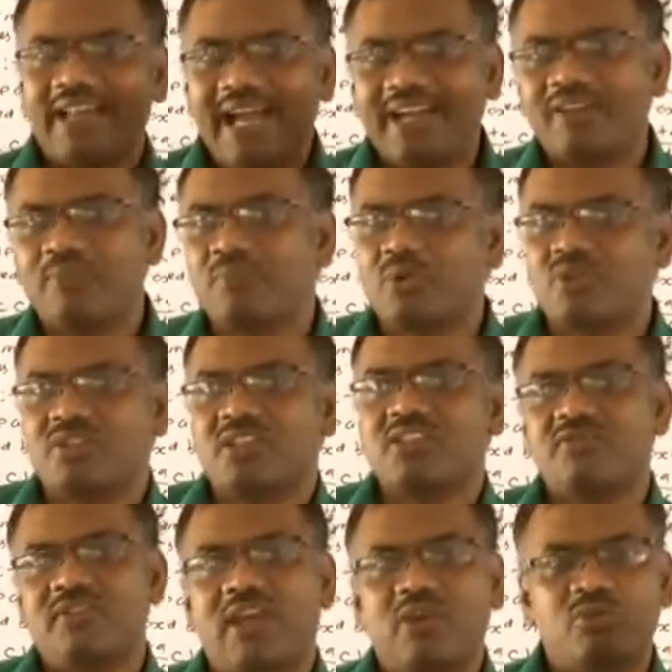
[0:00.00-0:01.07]
that
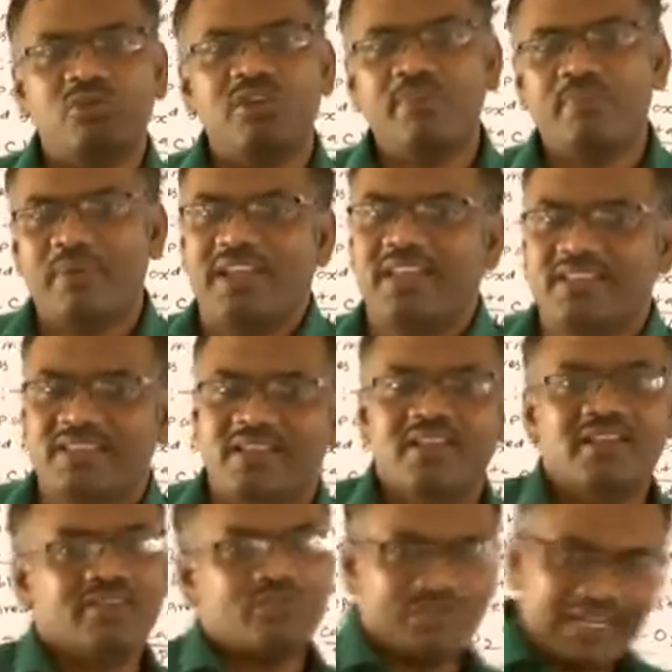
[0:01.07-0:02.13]
process we have to replace.
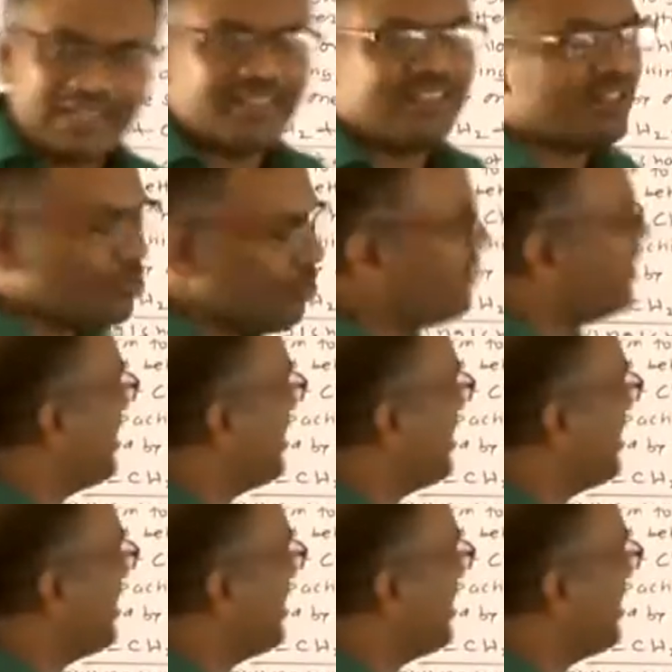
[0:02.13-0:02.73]
So that is to be